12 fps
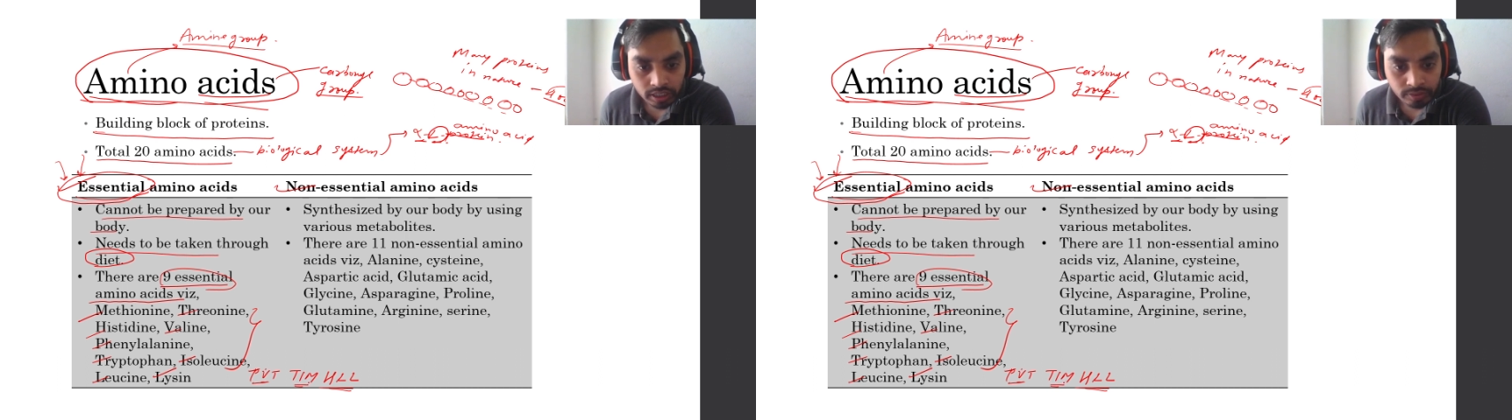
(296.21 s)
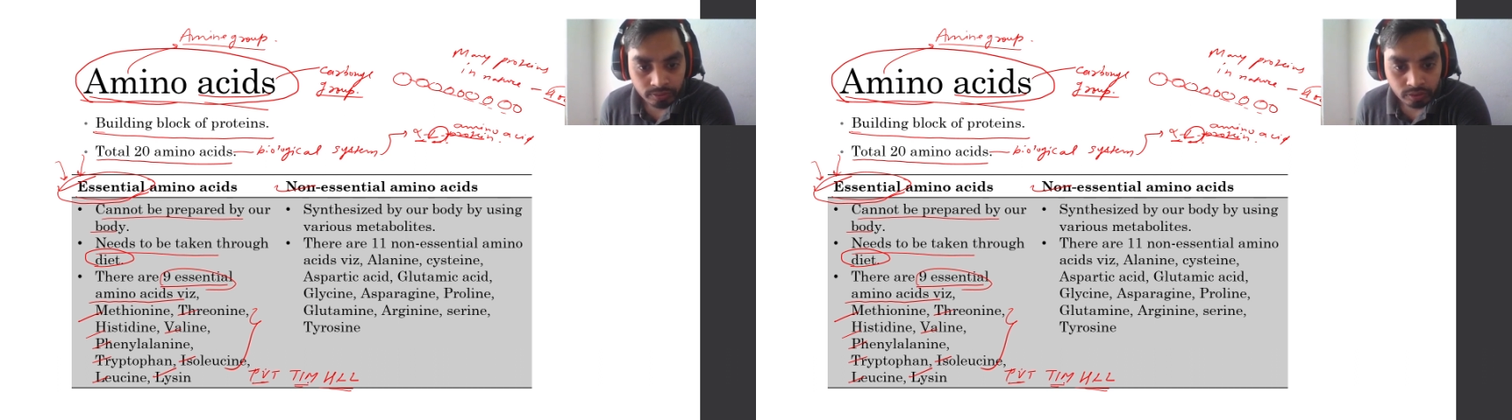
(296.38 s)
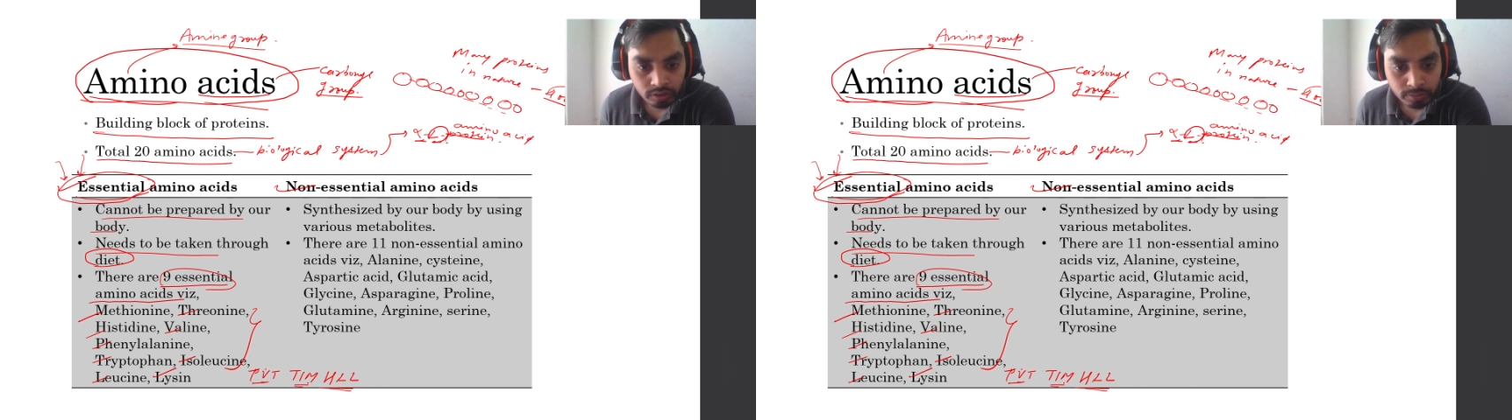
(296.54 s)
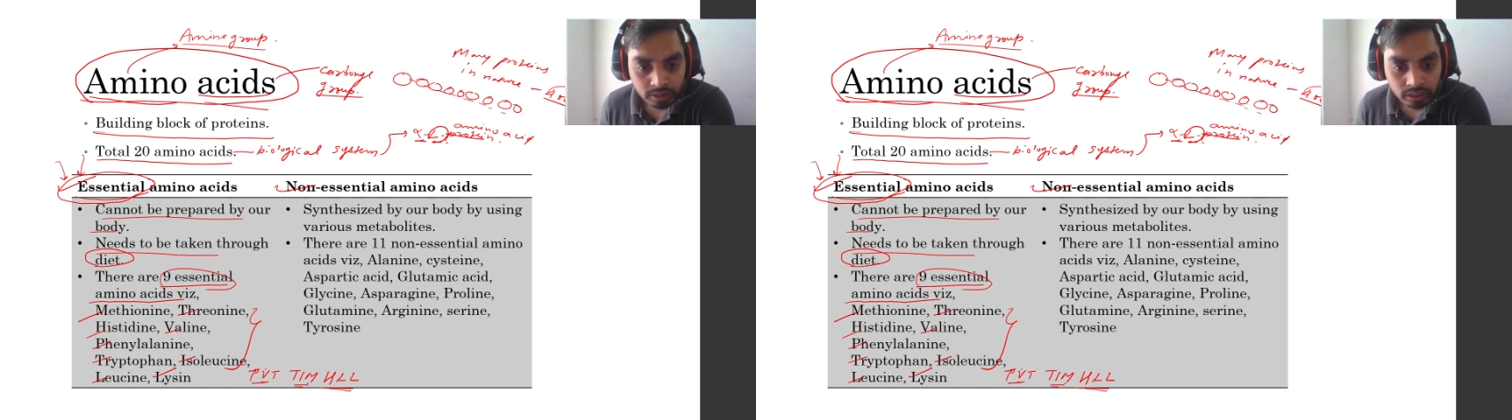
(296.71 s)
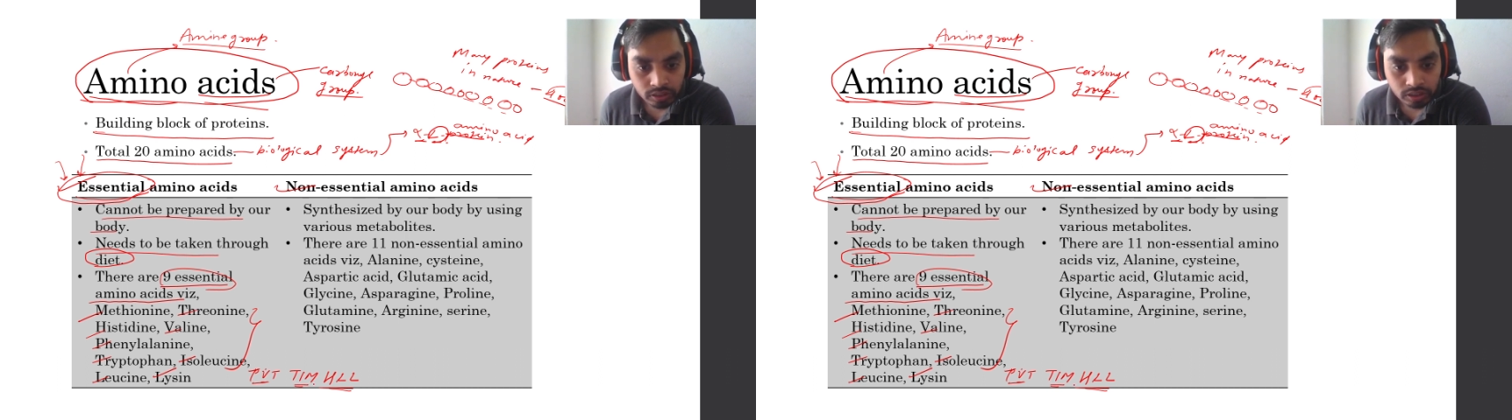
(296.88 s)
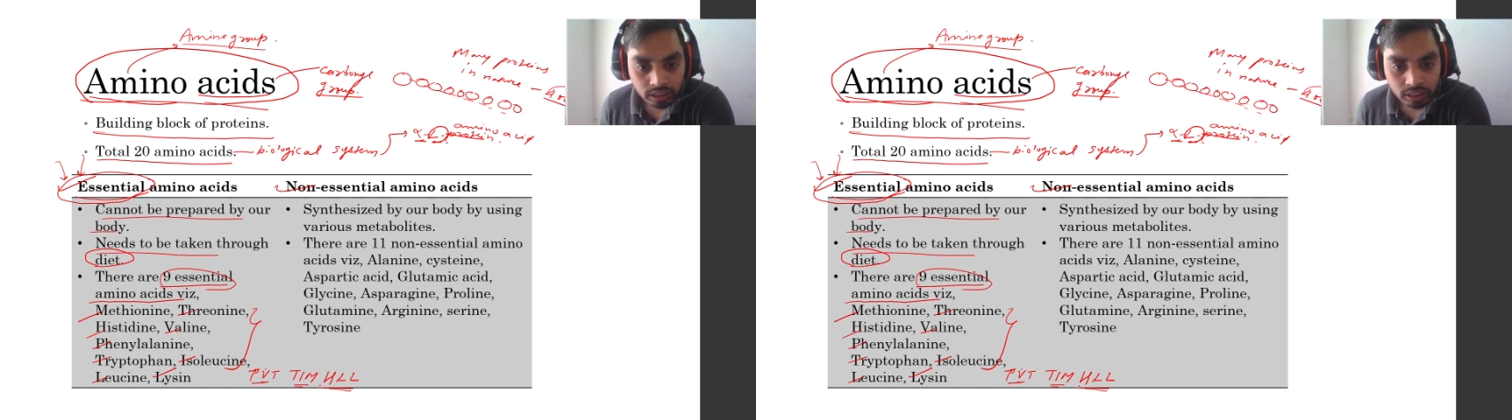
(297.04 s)
M for
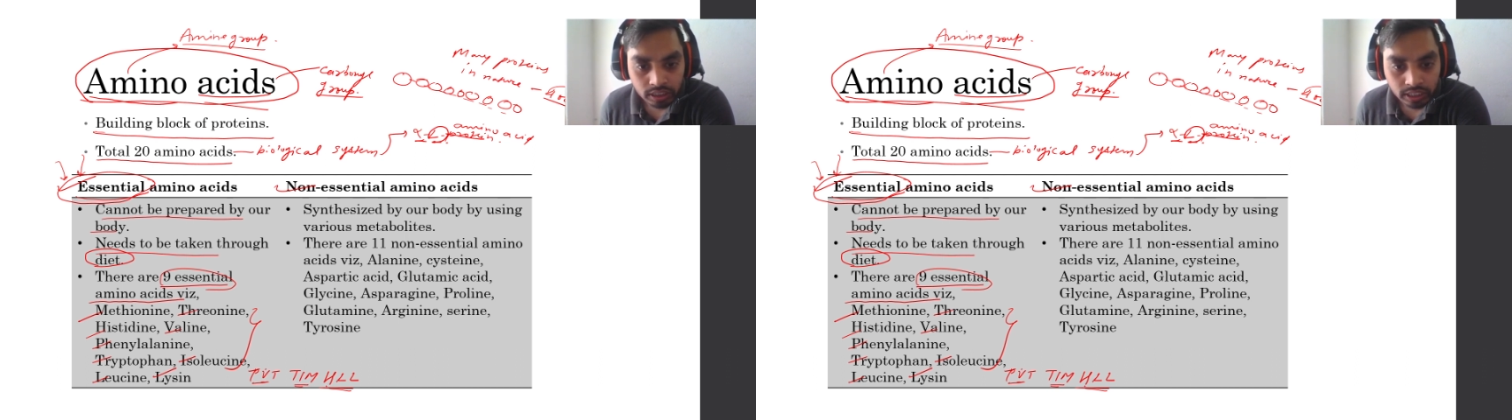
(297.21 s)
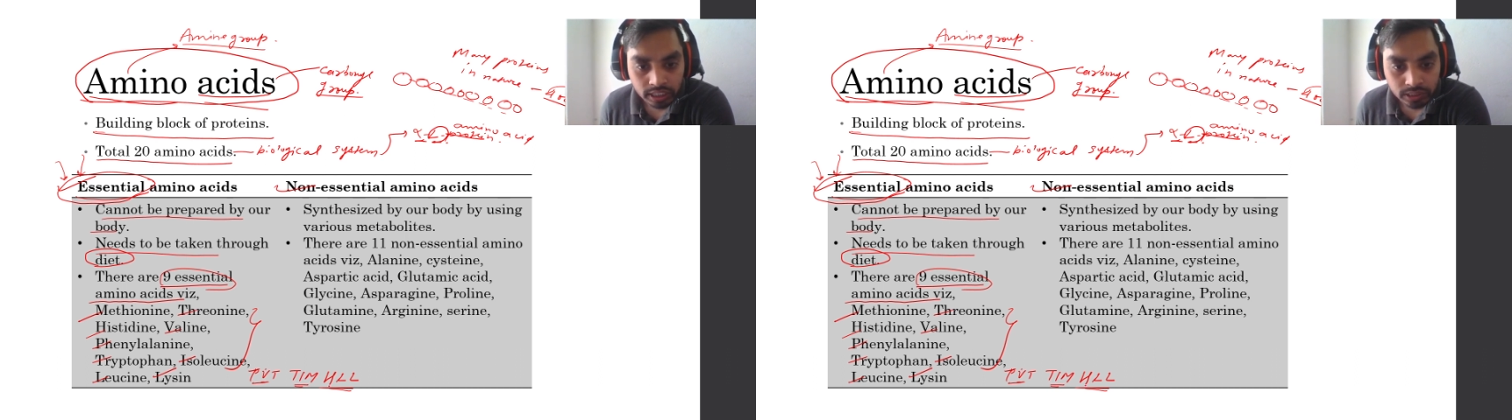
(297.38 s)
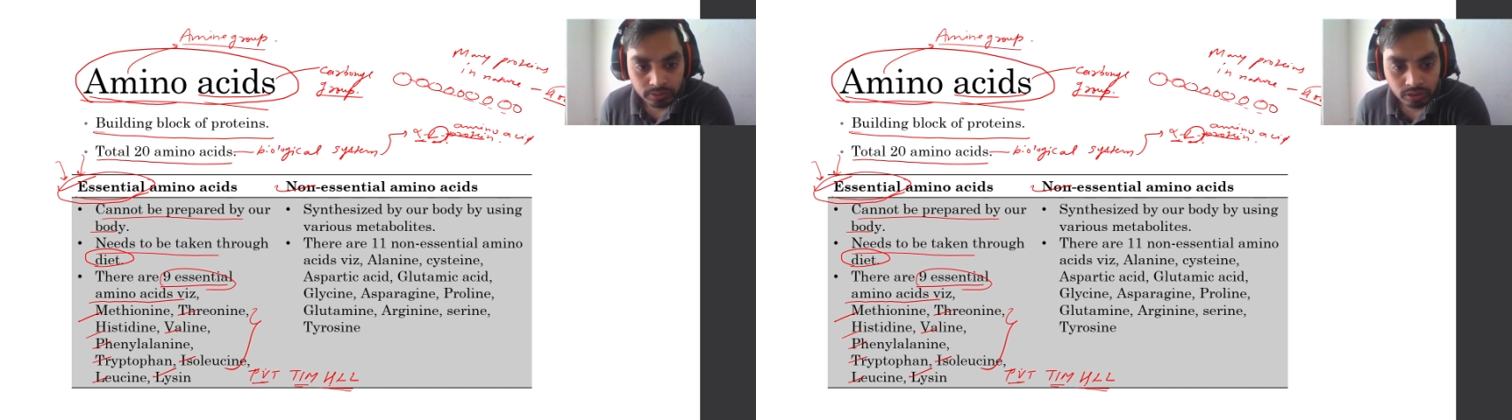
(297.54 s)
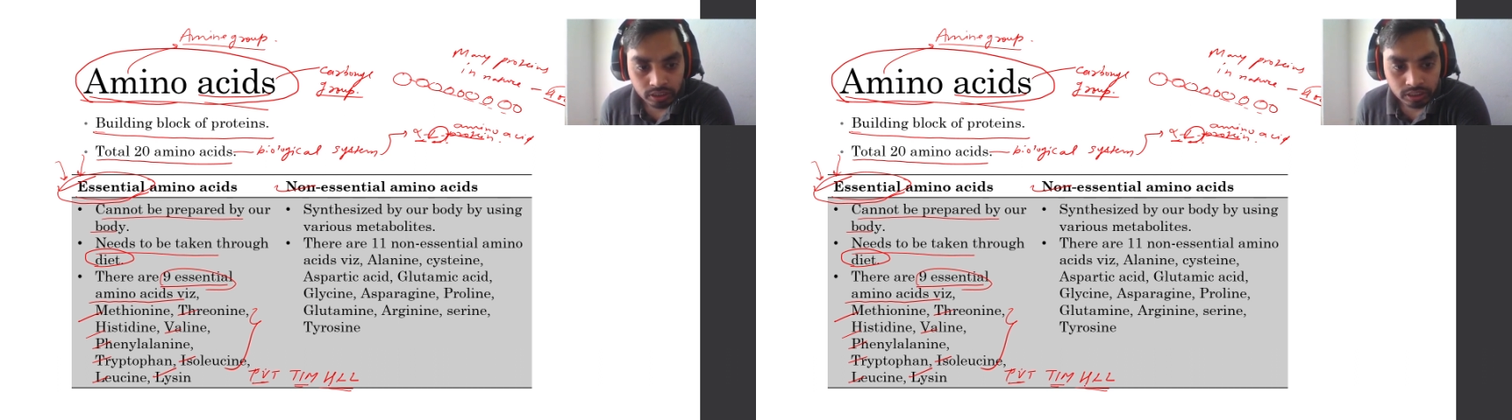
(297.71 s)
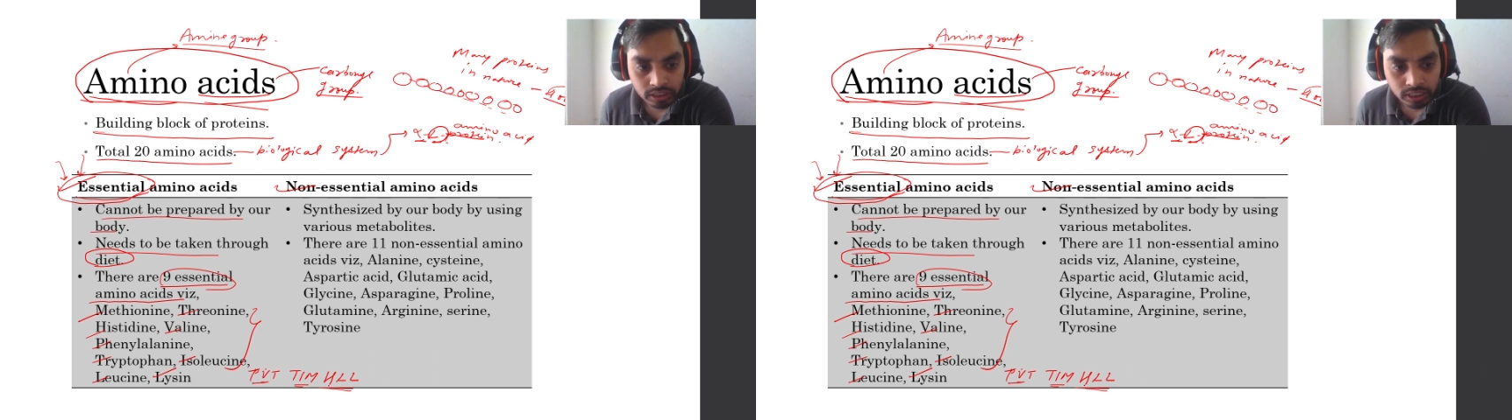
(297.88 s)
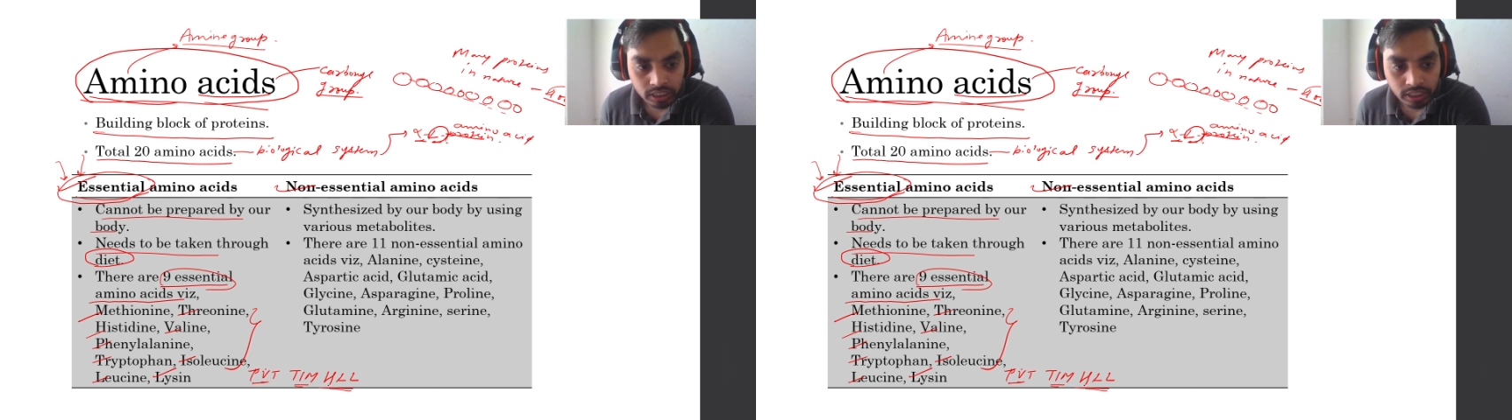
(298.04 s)
methionine, H for
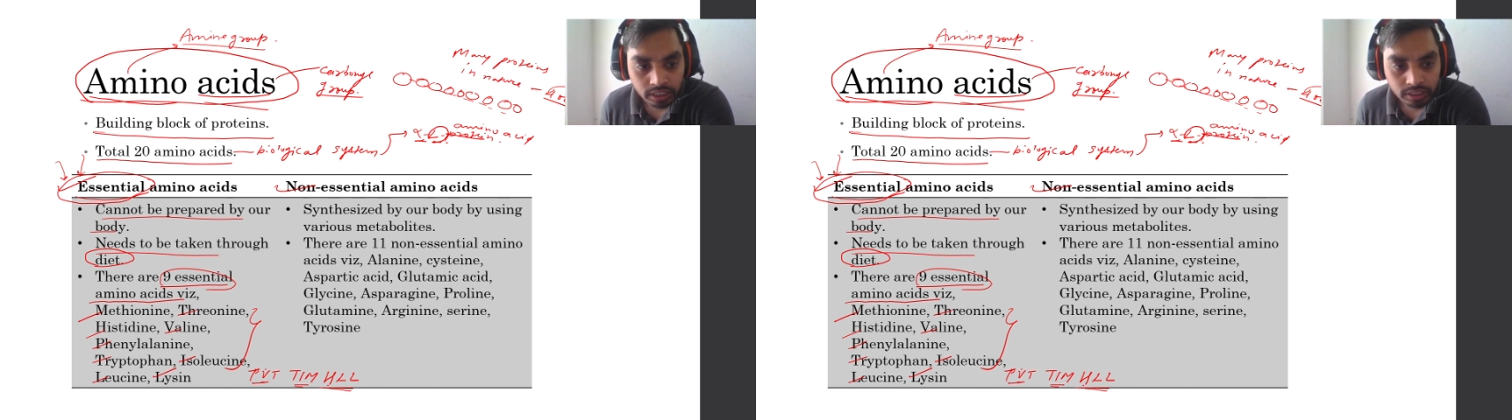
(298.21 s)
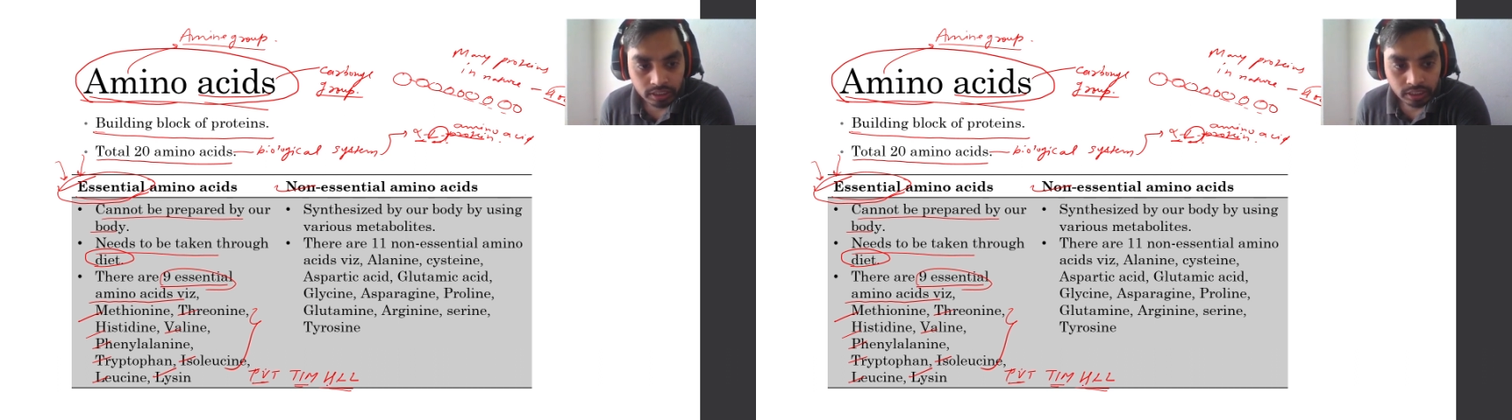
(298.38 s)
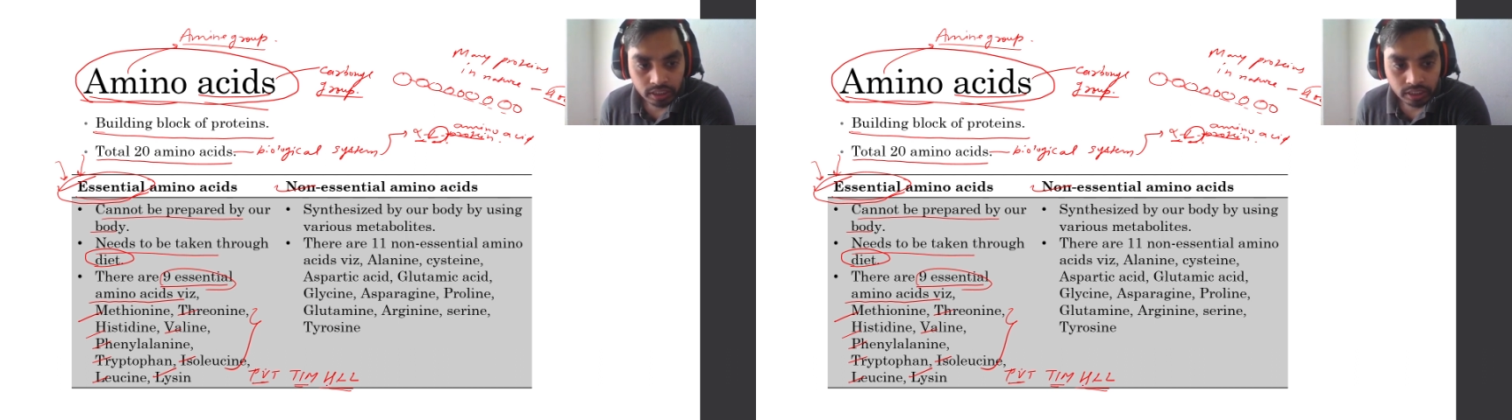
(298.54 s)
histidine,